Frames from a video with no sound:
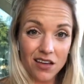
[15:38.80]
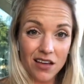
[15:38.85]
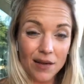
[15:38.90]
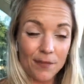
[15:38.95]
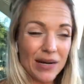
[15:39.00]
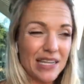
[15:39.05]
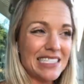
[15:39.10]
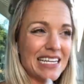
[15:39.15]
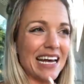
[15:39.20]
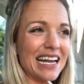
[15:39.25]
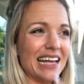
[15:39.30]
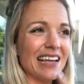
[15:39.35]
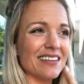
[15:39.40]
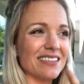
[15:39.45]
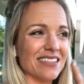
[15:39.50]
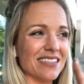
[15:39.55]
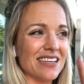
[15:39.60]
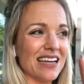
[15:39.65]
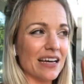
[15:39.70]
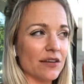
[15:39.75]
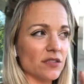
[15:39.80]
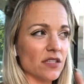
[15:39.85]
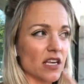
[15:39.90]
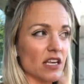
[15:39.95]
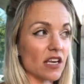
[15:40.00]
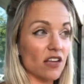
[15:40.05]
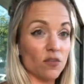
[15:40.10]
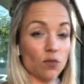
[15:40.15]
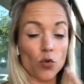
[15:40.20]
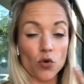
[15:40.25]
My dad has to now say
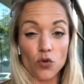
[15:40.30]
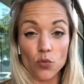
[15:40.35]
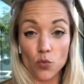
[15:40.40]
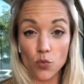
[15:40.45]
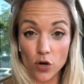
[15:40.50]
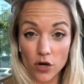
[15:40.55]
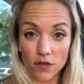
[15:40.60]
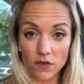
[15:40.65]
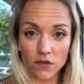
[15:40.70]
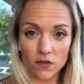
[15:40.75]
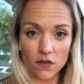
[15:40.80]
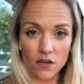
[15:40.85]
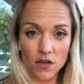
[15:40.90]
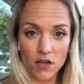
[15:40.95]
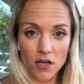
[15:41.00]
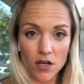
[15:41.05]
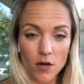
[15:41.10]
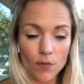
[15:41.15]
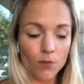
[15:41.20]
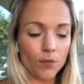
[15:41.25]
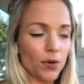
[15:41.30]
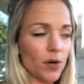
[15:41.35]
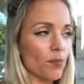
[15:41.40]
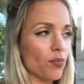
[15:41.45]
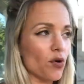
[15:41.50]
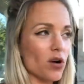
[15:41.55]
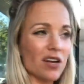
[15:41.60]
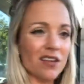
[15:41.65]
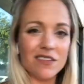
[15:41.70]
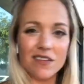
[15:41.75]
yes more than once. But
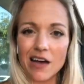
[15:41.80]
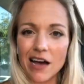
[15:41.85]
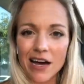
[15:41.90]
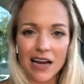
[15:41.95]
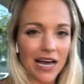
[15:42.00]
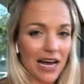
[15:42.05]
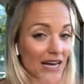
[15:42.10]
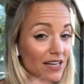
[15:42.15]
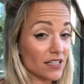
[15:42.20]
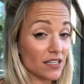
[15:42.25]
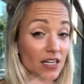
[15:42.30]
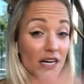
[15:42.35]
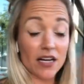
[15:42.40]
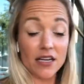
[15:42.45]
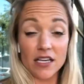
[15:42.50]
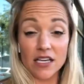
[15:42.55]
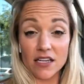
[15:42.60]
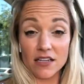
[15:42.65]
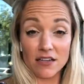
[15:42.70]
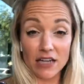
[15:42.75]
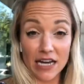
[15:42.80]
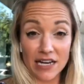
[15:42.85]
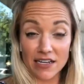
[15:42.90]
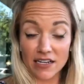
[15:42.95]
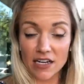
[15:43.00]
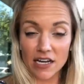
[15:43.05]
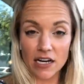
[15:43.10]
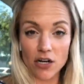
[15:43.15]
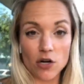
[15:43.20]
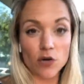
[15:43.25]
praise God, I did not
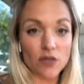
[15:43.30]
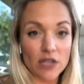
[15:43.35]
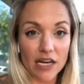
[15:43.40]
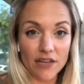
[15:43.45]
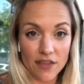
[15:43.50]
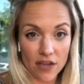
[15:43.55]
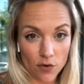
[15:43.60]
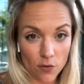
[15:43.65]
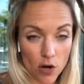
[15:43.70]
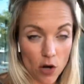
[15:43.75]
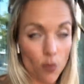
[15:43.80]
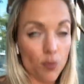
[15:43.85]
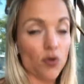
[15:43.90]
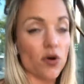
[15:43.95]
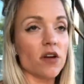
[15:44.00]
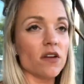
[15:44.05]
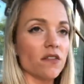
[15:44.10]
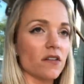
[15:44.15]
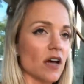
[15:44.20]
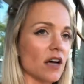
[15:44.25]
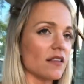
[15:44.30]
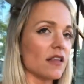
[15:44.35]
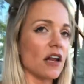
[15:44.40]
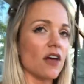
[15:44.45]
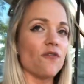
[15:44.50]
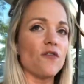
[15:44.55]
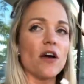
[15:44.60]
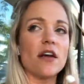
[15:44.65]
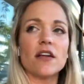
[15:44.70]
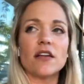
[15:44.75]
go down that route. Praise God that I
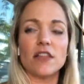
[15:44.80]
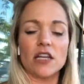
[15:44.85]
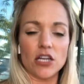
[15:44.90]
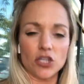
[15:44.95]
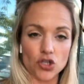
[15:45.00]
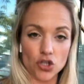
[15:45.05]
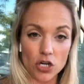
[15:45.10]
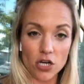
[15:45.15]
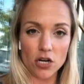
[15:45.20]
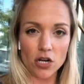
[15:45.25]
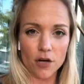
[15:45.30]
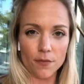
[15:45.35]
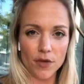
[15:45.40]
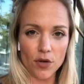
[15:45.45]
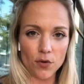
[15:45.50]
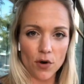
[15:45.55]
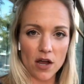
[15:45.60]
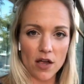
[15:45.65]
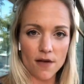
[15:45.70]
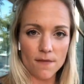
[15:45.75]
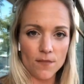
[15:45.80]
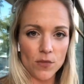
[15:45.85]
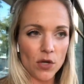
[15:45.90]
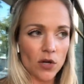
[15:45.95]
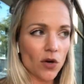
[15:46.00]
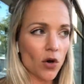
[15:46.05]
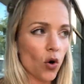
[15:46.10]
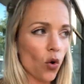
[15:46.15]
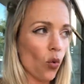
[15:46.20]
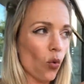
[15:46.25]
found out that he cheated on me, right?
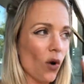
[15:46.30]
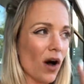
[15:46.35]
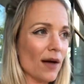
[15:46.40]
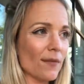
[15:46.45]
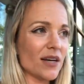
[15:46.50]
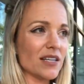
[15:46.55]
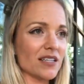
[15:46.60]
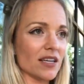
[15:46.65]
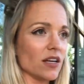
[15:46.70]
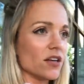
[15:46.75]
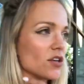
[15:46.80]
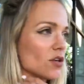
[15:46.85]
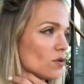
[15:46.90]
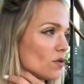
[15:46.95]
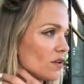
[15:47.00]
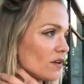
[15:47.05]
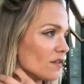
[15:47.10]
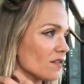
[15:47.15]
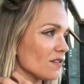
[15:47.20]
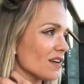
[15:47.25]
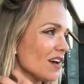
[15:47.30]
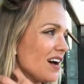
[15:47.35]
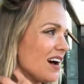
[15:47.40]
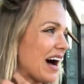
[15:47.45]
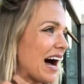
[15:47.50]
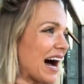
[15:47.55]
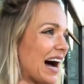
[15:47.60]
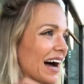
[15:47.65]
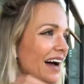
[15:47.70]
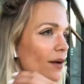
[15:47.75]
Why am I telling you this?
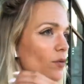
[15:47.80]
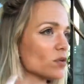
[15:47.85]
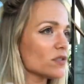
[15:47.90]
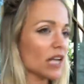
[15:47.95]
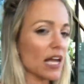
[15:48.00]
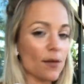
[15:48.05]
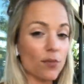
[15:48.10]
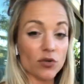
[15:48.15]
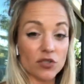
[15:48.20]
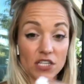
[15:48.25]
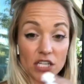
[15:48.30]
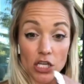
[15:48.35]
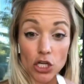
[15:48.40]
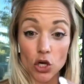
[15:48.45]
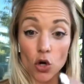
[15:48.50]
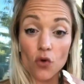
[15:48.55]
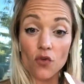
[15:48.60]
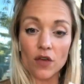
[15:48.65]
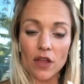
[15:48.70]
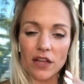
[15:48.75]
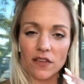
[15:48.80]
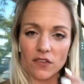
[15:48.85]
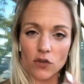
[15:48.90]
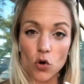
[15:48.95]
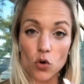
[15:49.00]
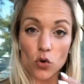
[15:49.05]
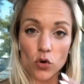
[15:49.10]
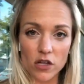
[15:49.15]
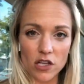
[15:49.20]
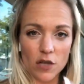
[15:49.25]
I was able to get over that
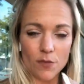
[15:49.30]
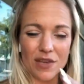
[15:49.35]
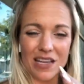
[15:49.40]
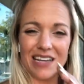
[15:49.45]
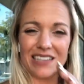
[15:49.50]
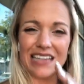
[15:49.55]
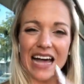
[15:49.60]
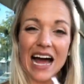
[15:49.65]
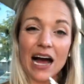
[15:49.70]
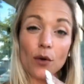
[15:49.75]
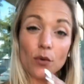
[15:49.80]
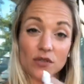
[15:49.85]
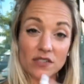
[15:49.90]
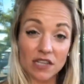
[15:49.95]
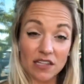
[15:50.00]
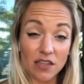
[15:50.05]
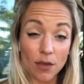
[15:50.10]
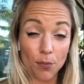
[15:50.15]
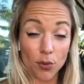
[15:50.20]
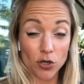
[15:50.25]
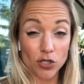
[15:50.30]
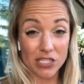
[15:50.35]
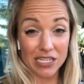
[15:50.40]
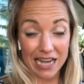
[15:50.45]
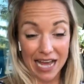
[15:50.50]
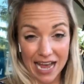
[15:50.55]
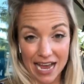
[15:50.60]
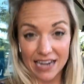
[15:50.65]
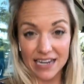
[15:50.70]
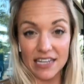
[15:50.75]
so quickly because I was not the person
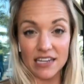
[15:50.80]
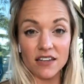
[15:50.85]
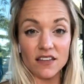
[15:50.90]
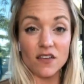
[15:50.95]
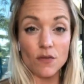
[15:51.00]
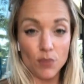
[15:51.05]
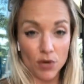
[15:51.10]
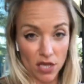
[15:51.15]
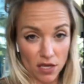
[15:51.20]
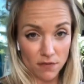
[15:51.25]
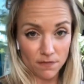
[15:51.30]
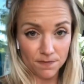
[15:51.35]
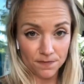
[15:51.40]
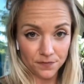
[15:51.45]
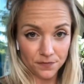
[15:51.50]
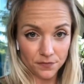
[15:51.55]
I needed to be